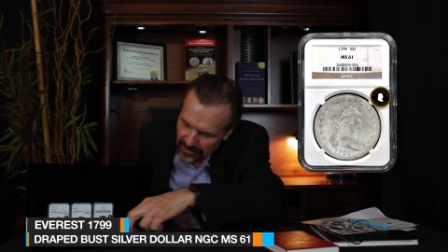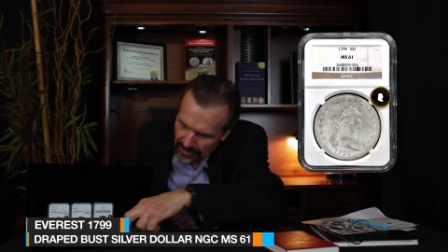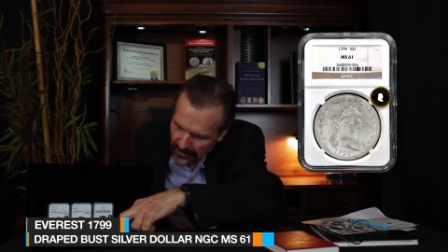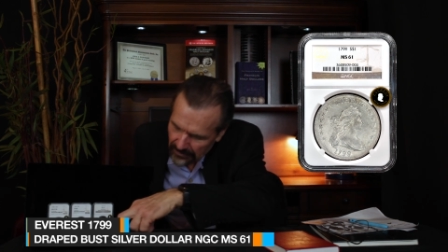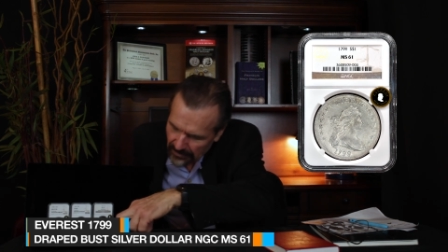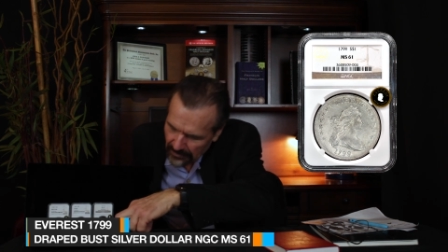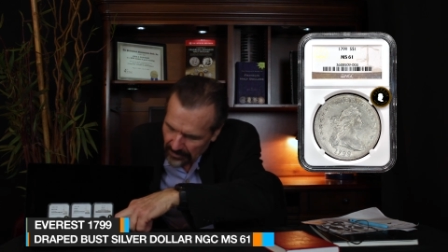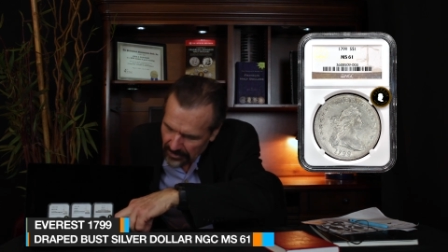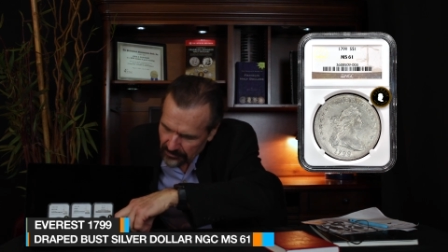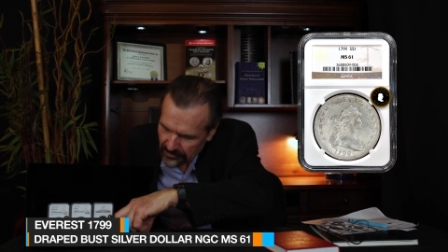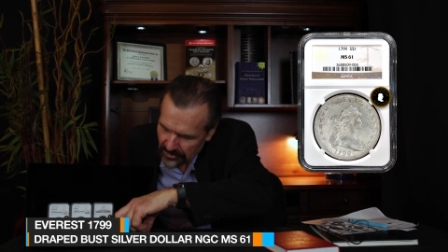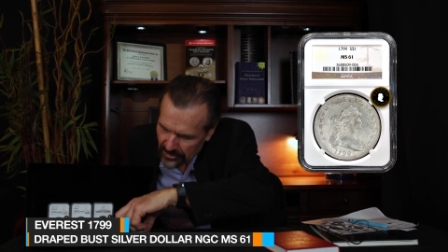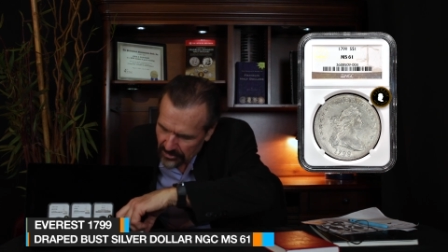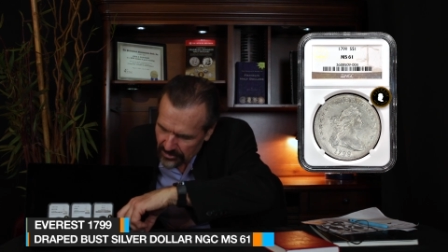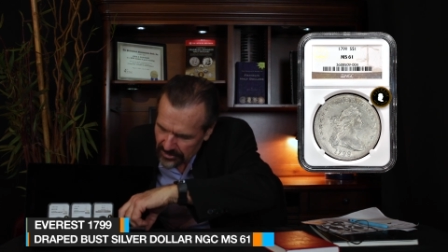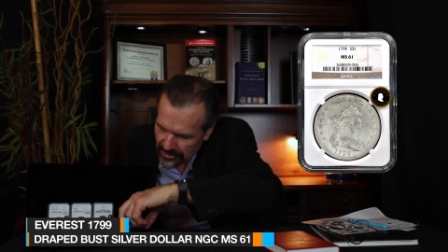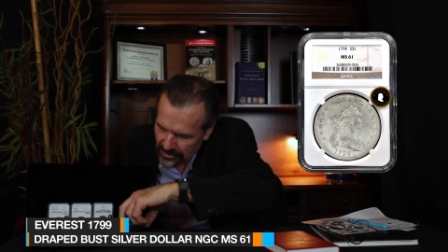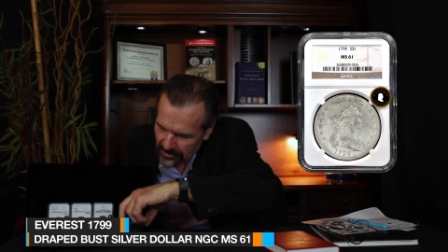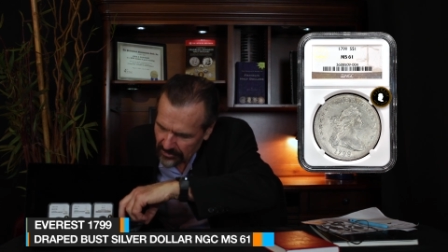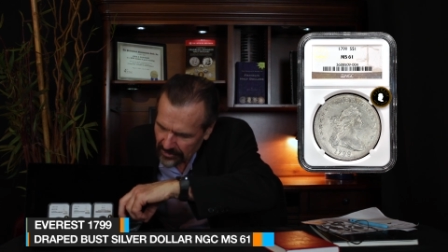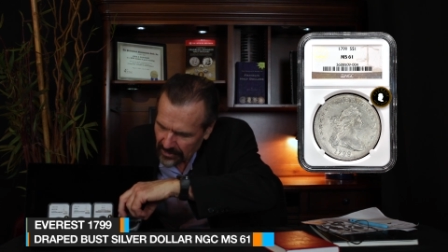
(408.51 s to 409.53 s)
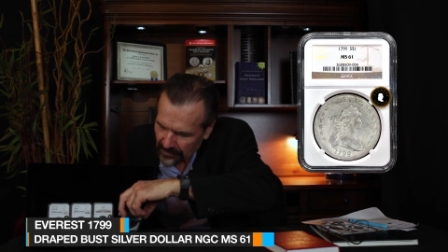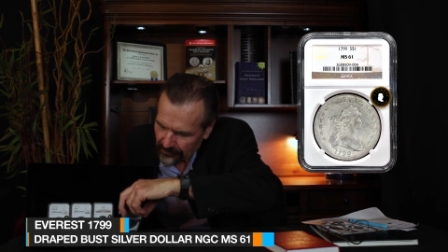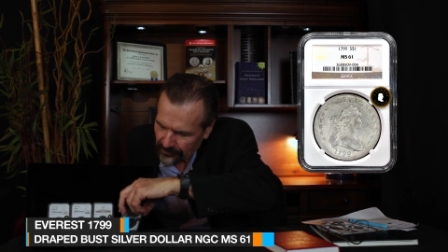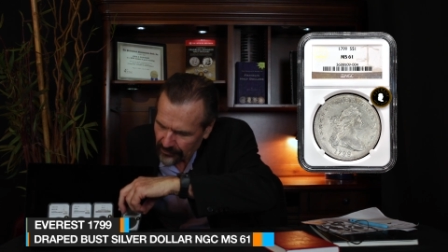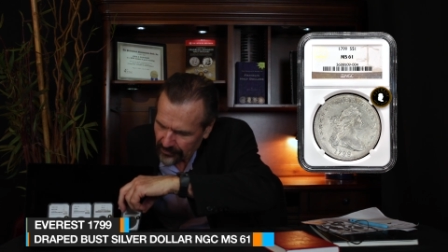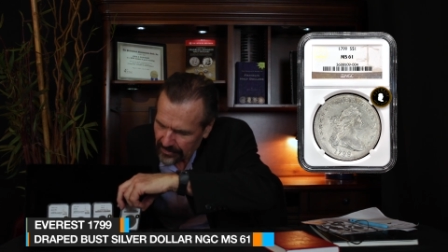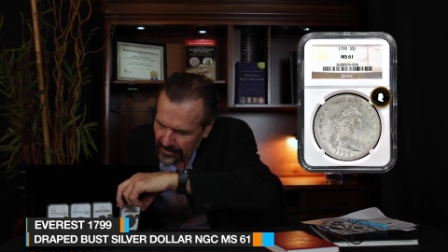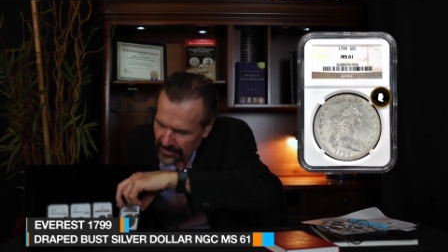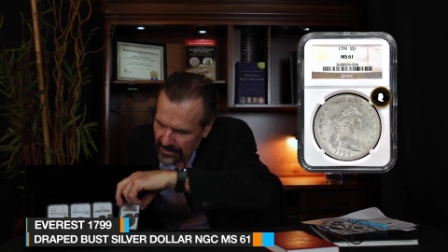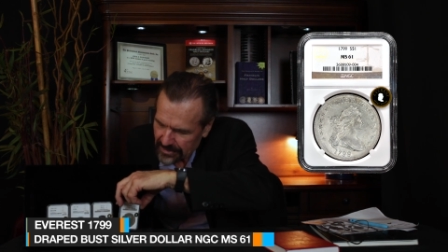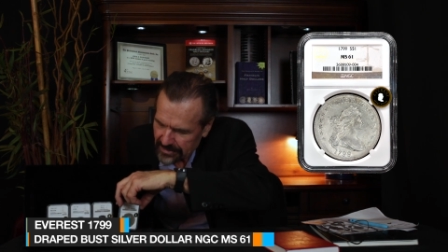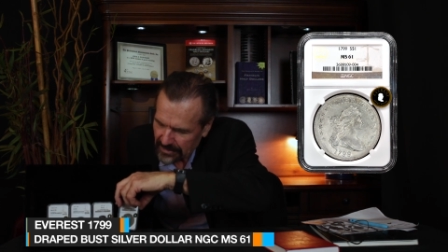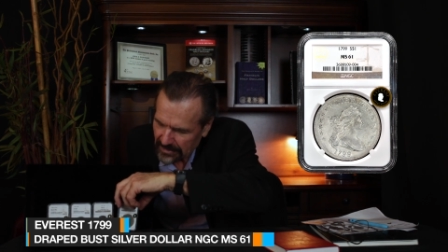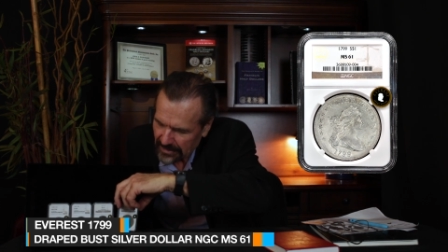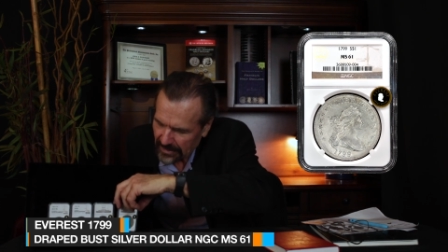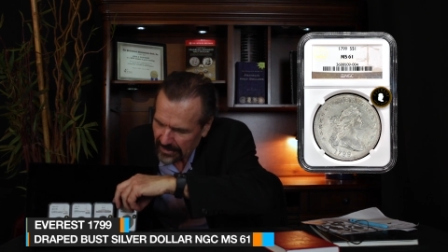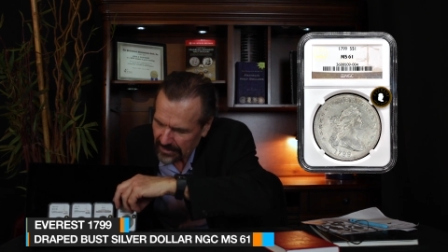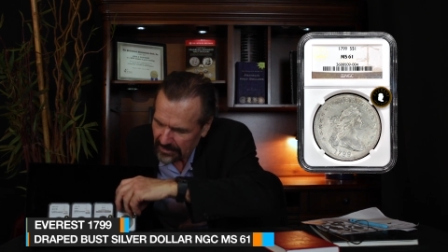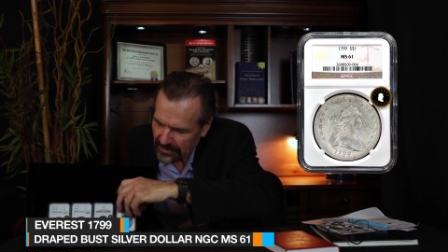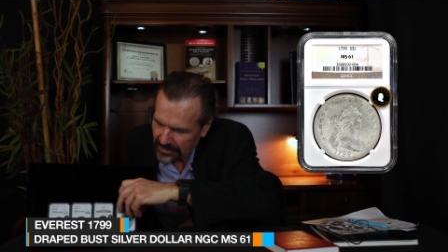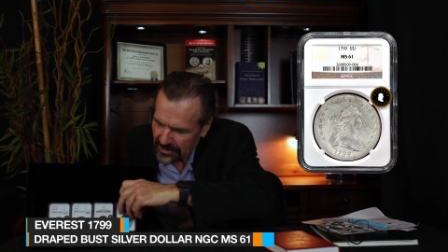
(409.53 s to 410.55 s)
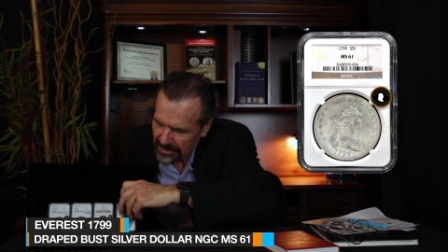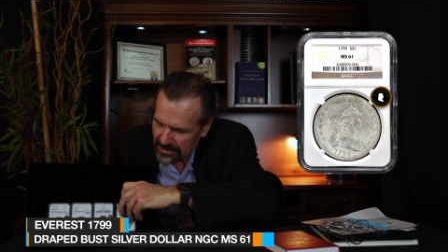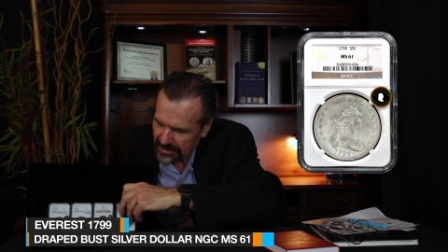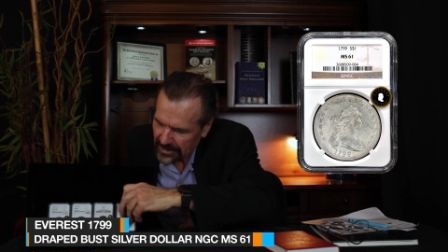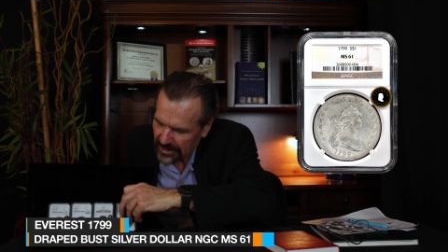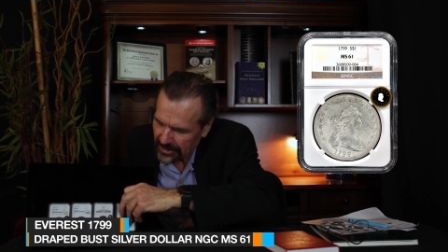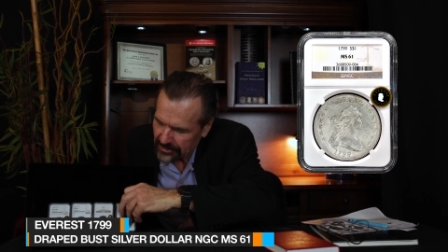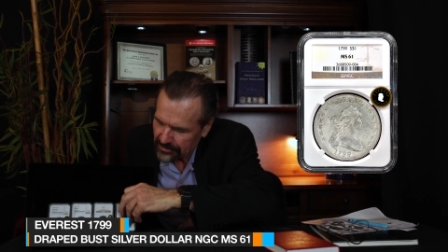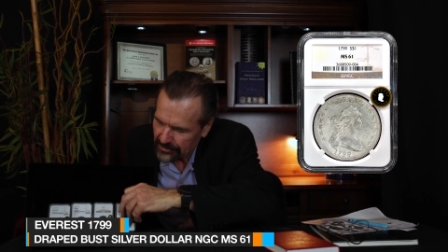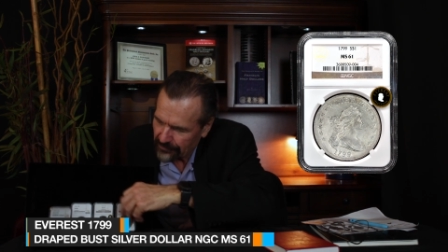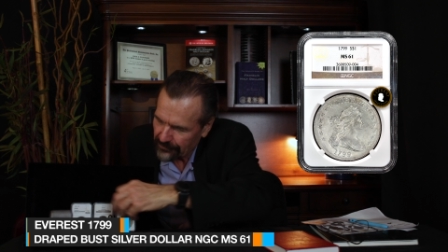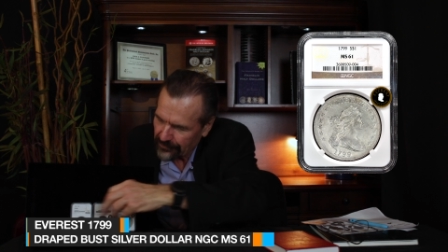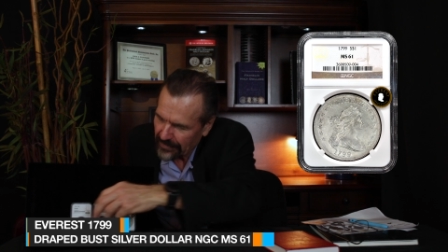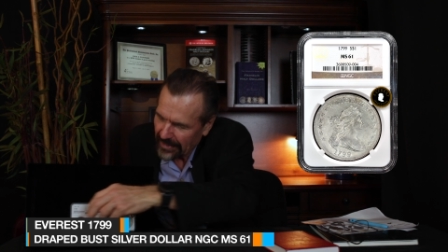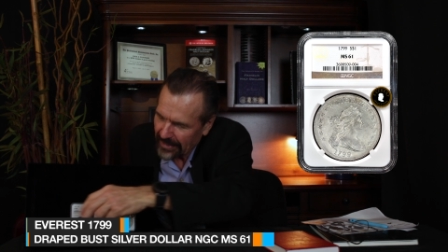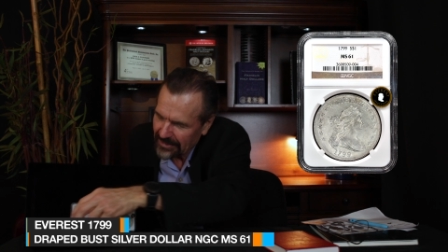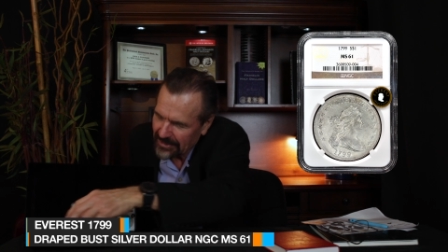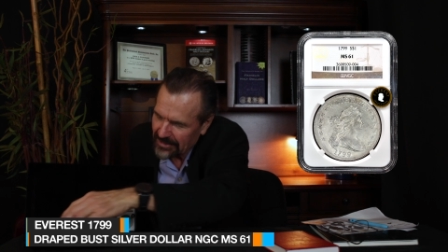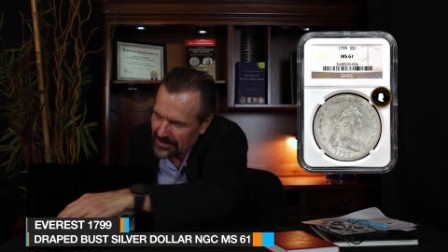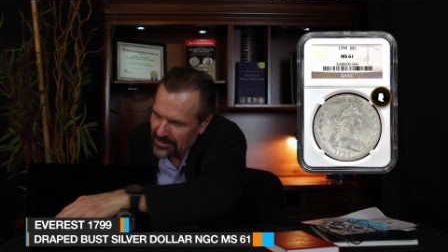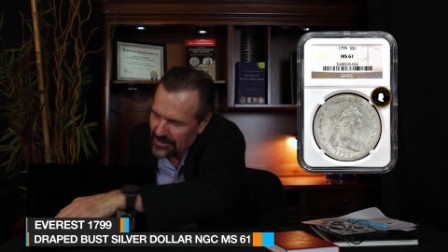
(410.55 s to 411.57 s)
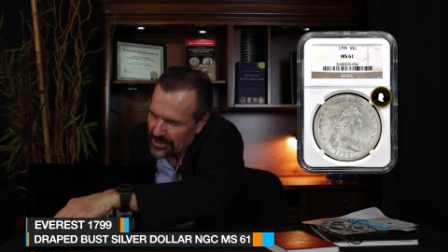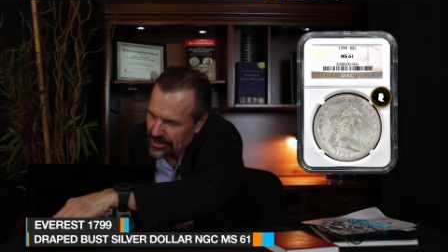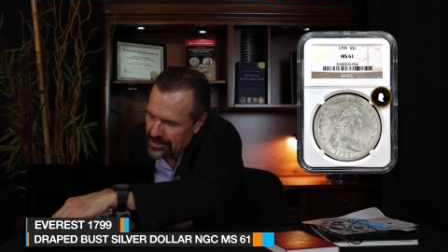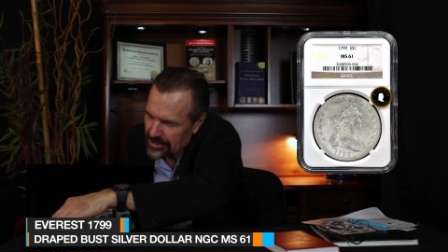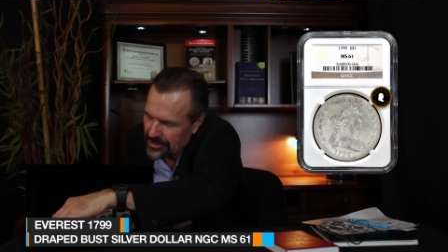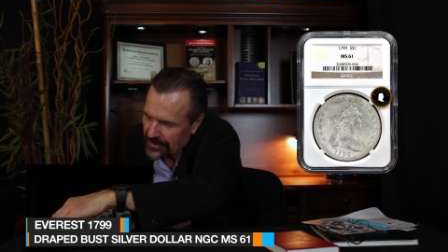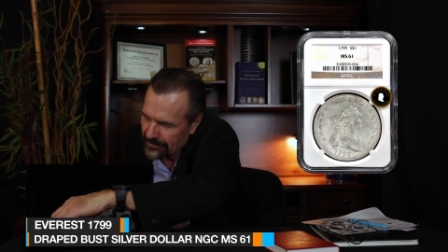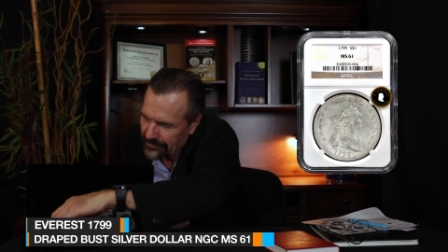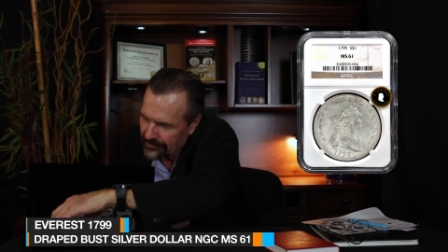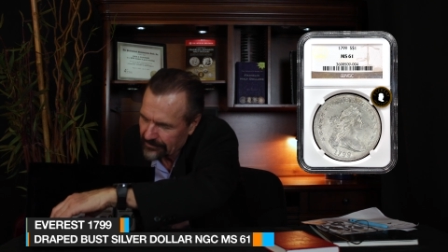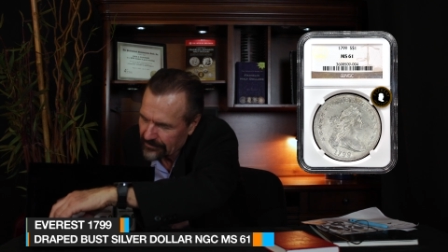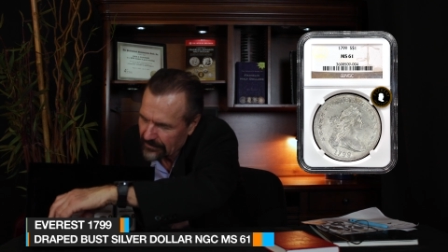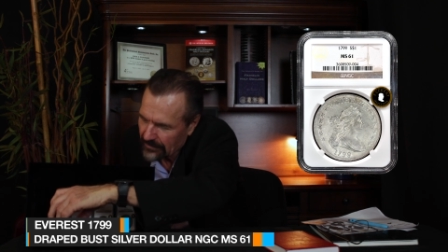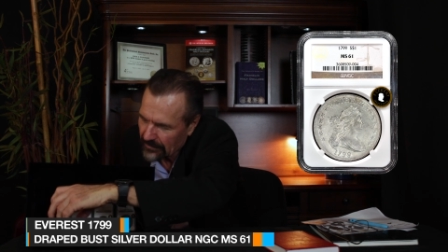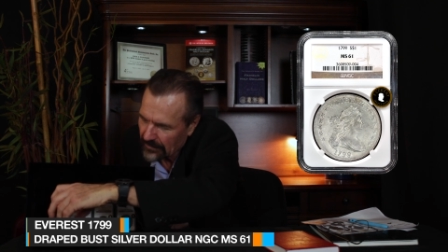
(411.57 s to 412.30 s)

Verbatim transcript: I'm usually looking for these in at least extra fine condition.